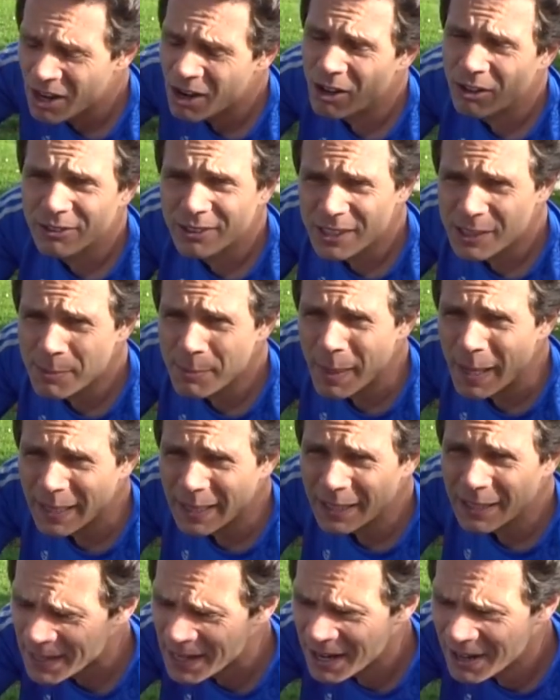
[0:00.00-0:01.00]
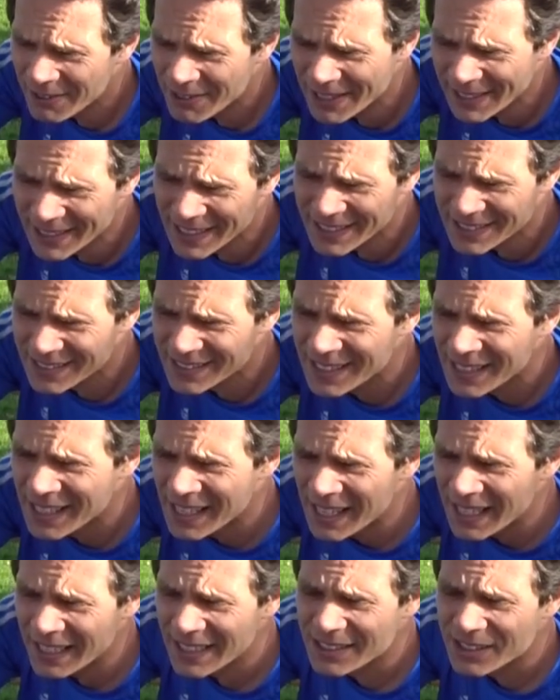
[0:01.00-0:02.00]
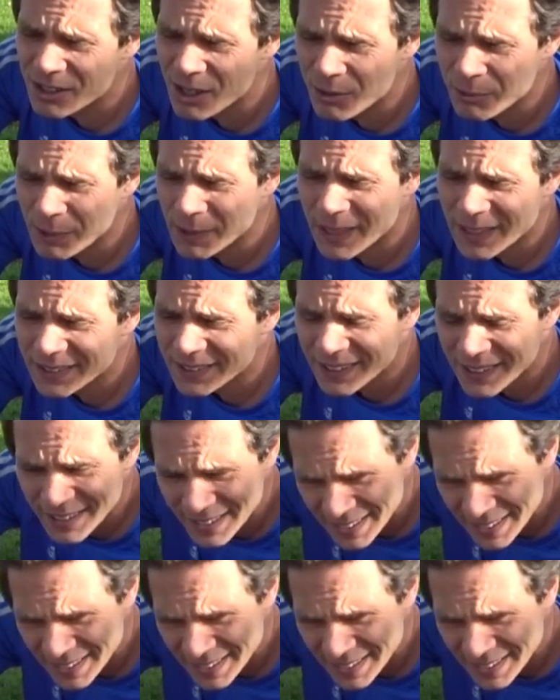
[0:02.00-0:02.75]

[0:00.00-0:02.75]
all this money. Alright guys, let's go with it.